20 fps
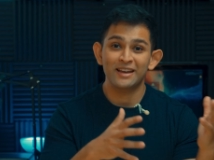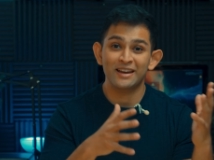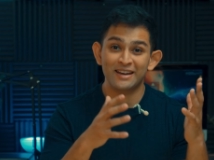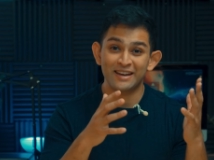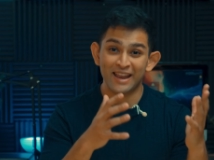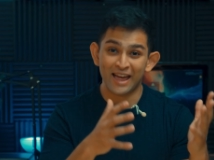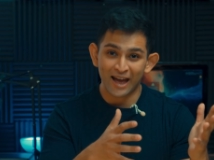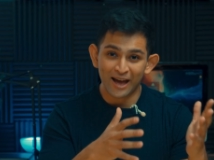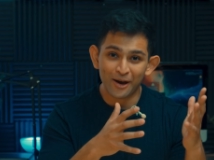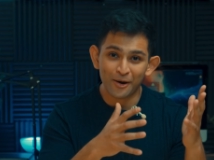
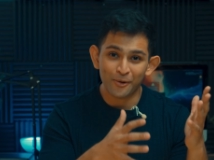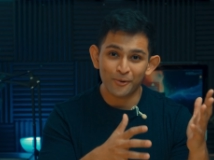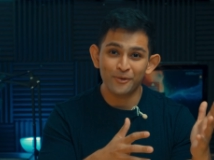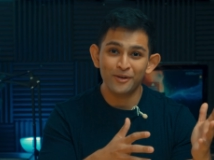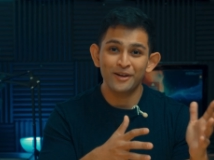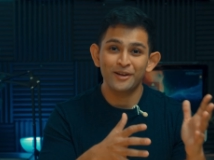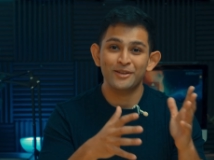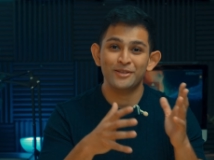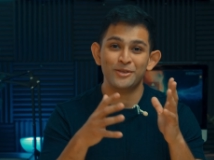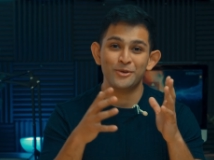
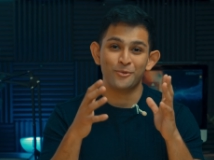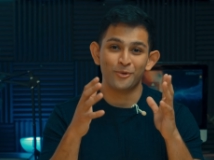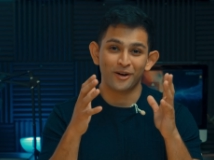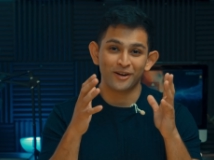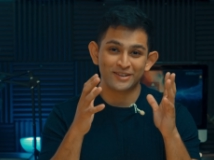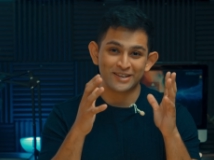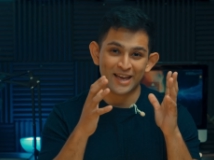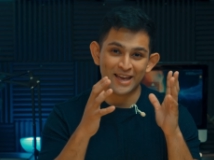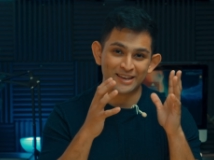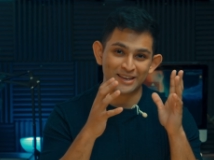Now you
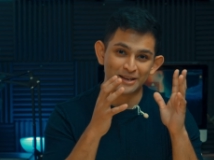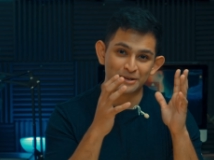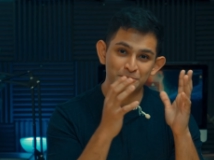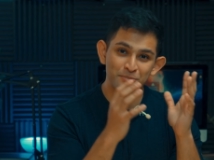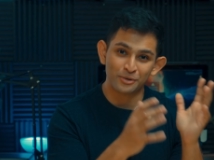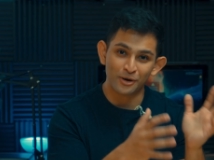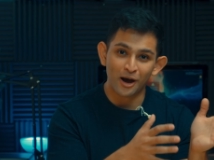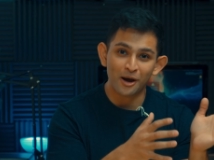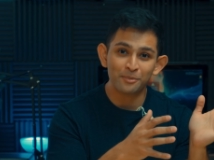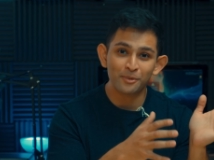are taking
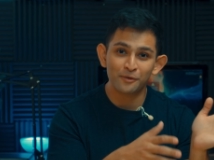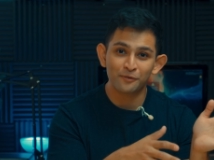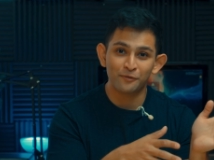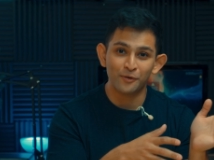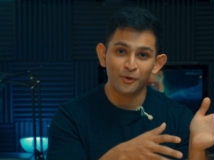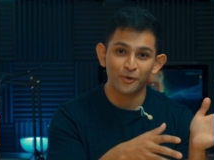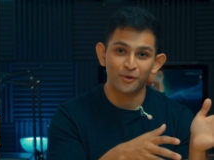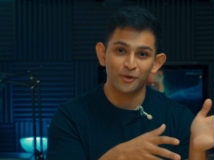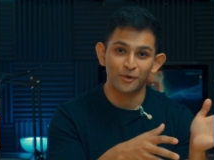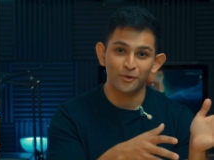proper
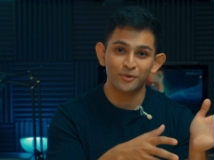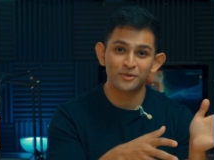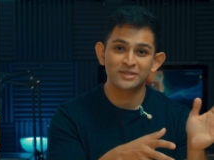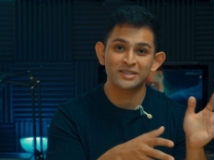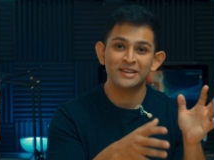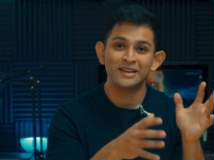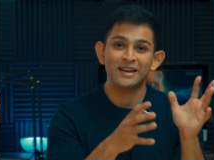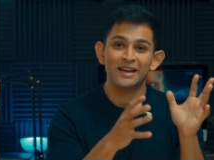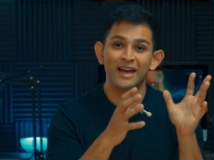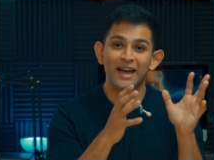
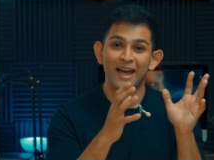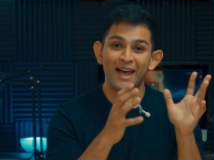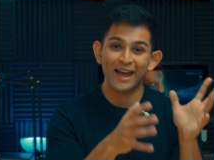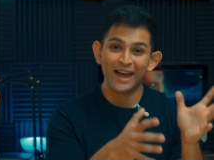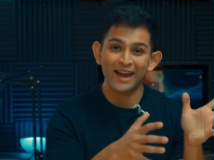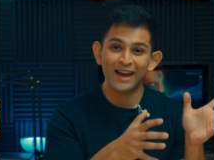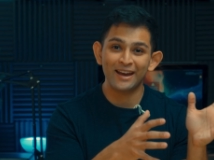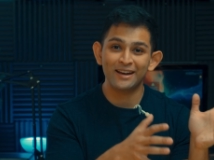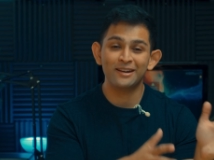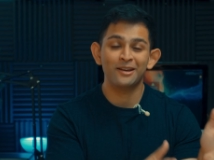photos,
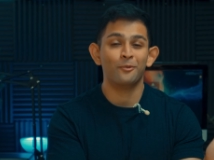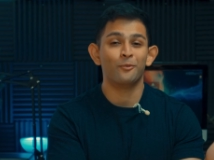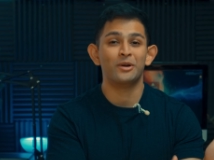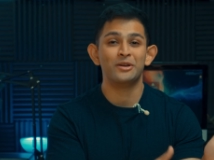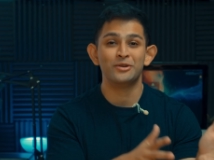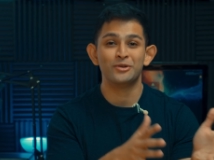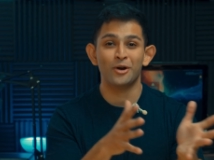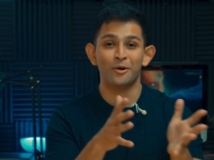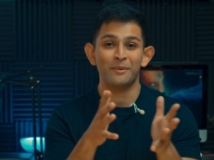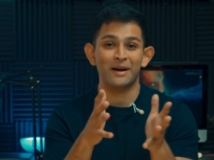and
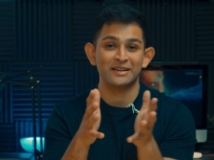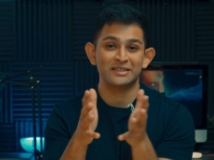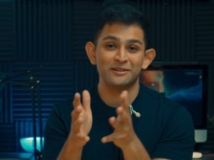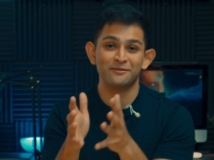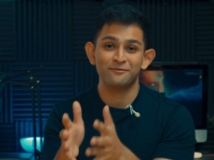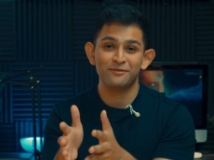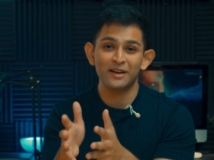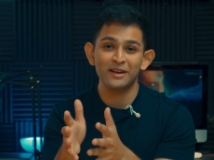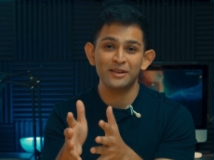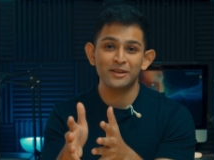when you go back to
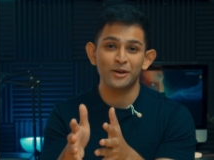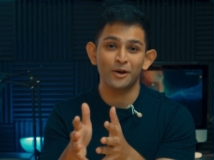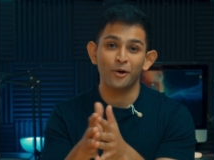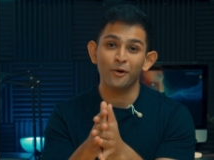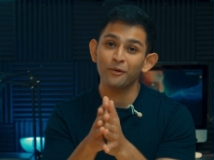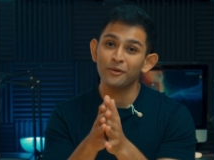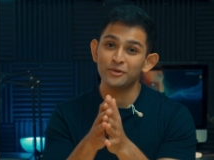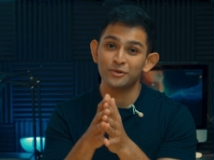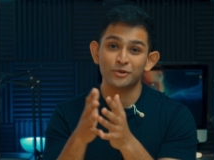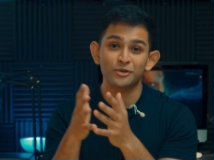
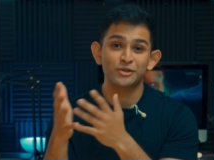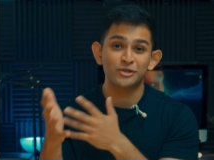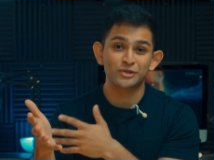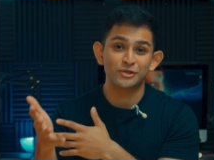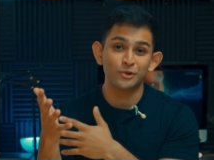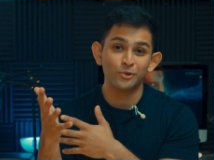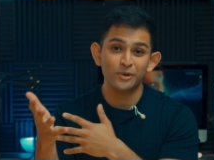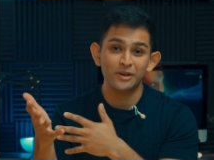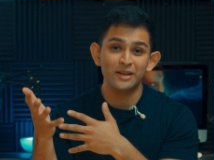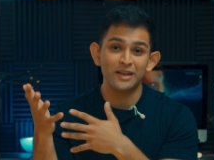video, you're
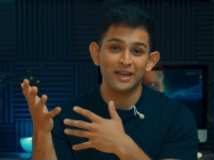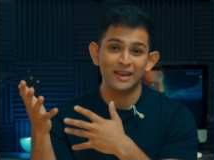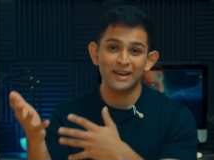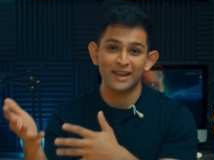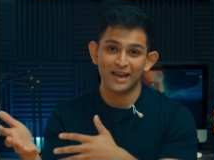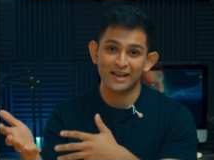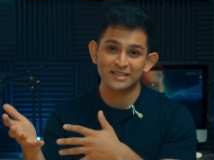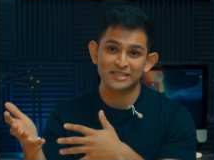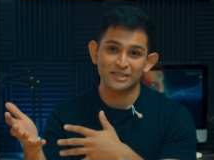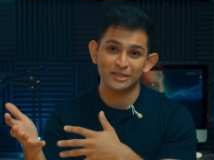shooting in
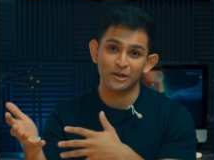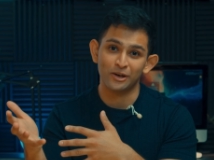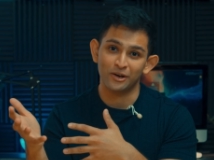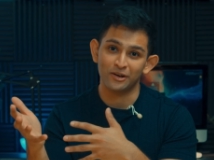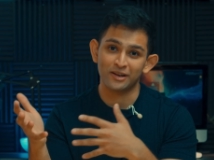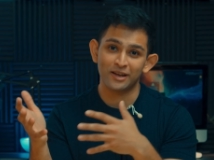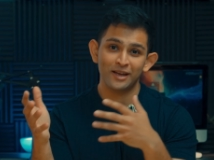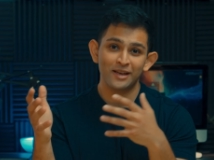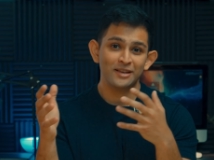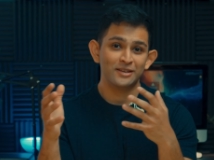
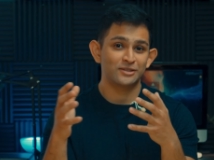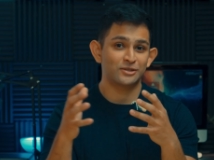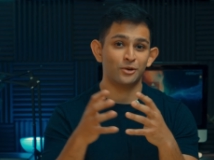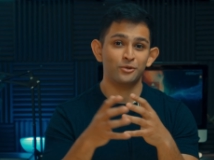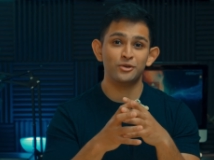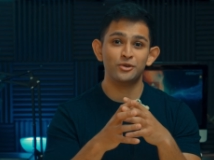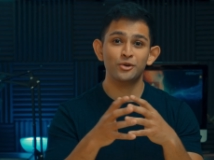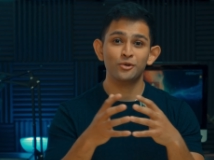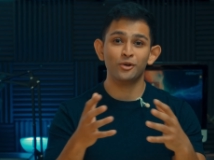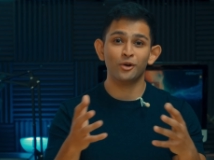S-Log. So
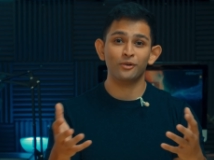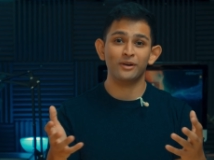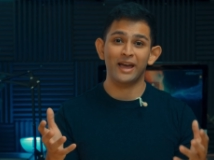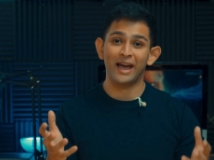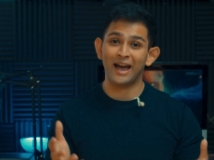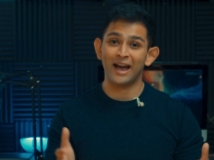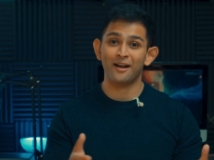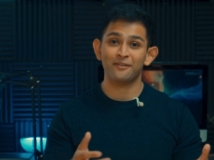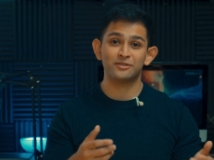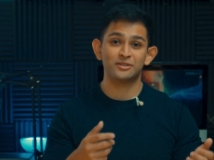you don't
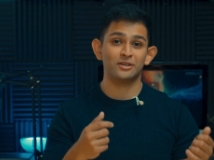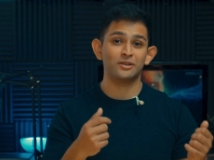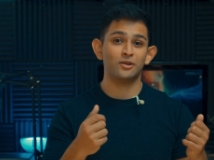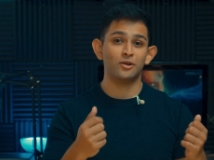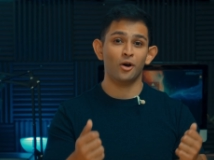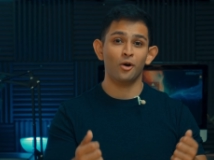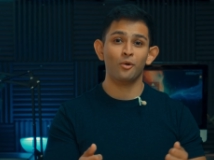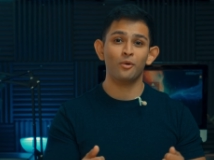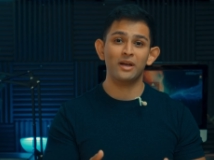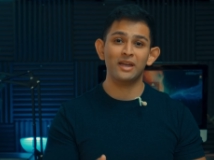have to
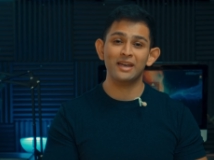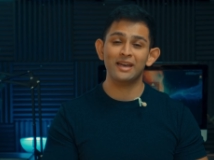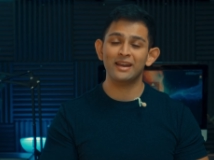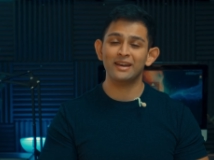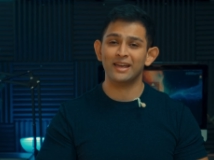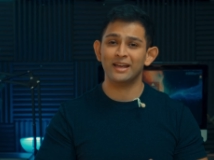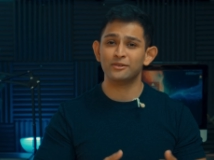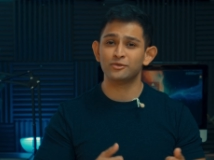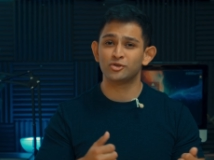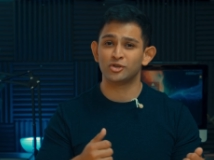go
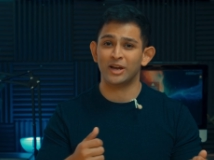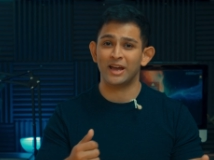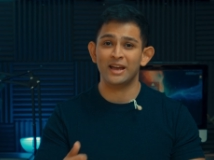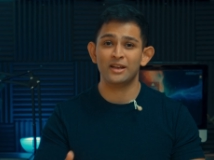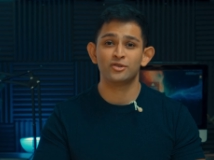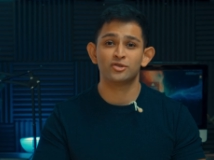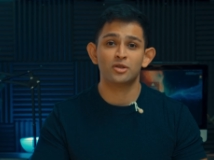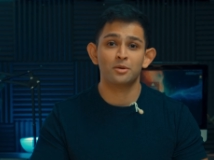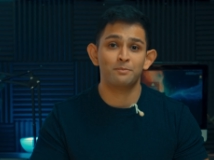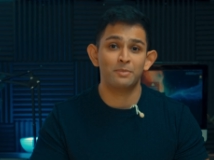in and
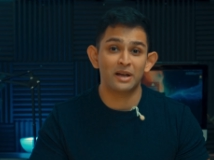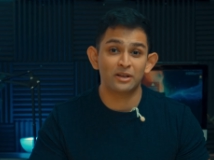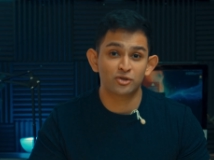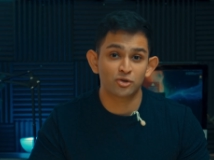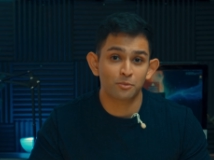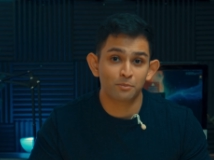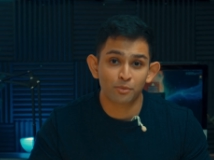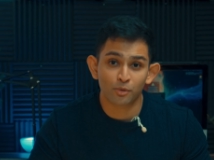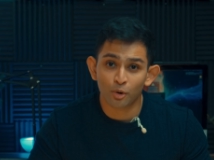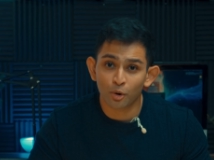change the
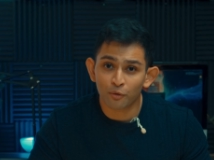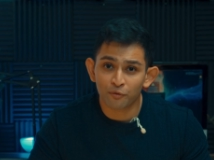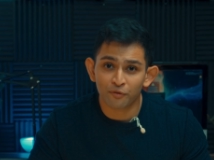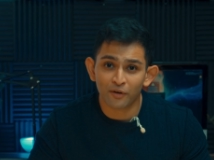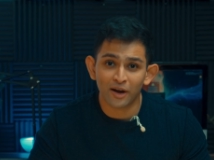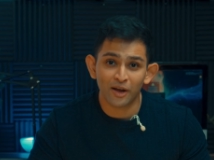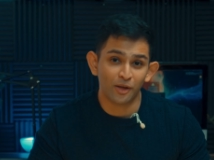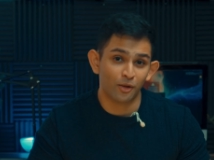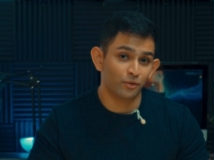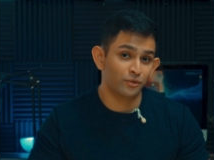picture
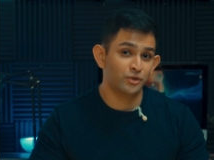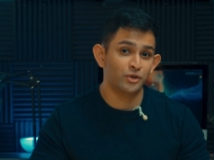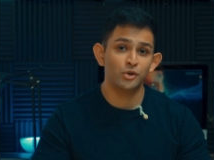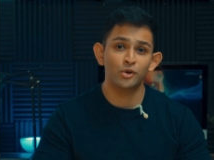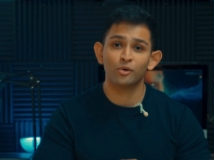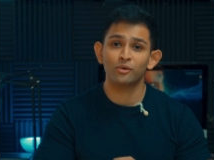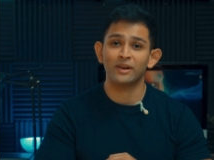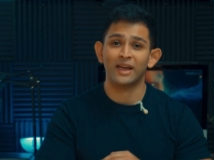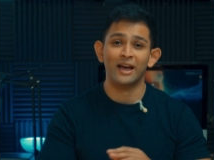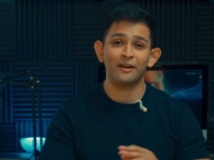profile. You
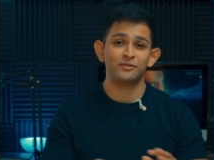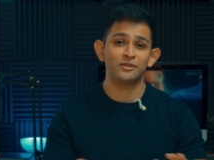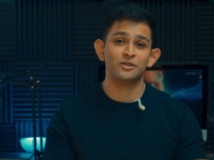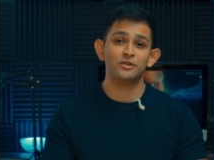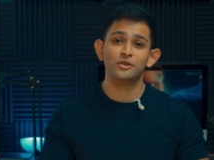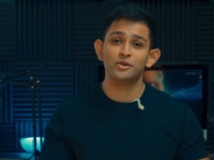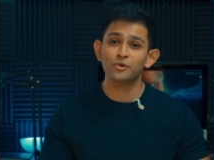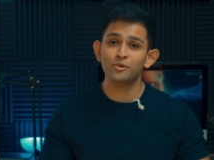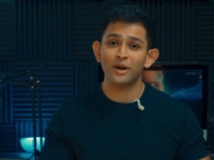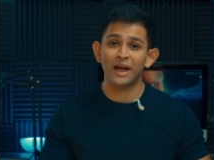don't have to
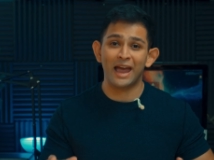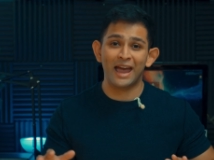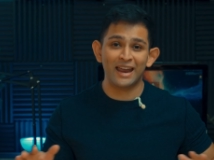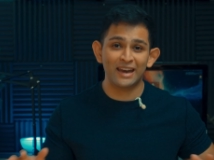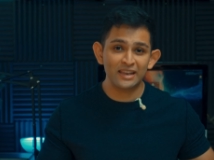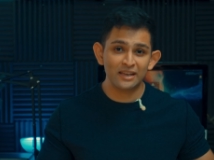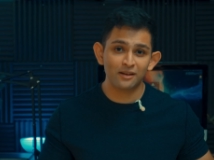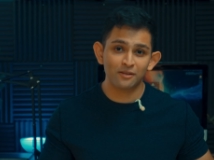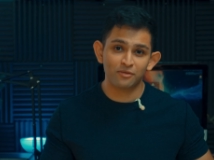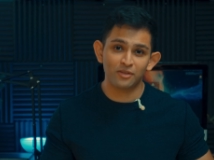do
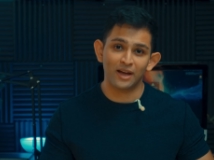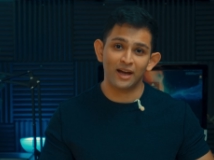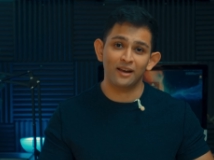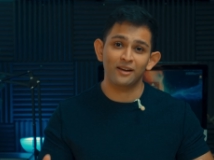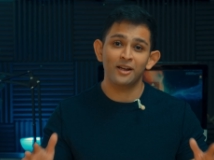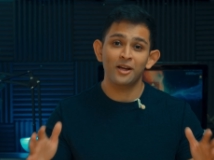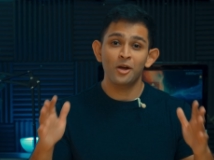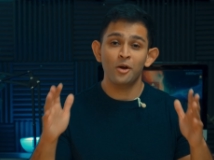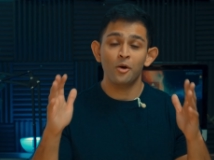any of that,